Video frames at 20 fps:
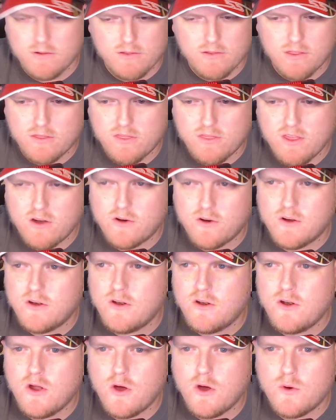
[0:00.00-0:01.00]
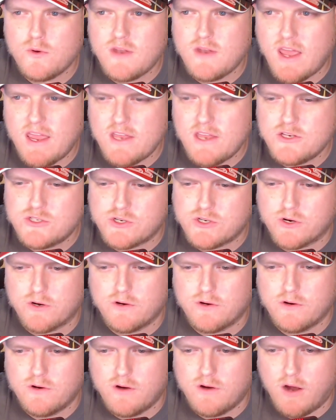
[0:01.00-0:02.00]
They're in no
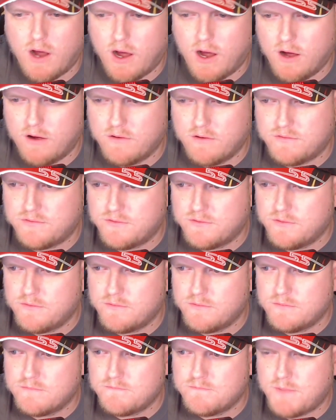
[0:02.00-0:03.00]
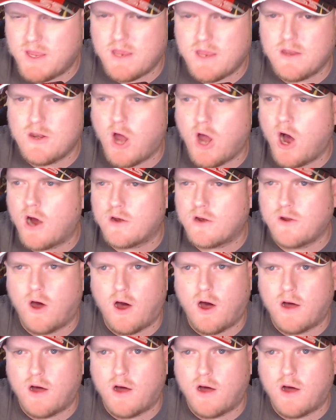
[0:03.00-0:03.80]
danger of being knocked off,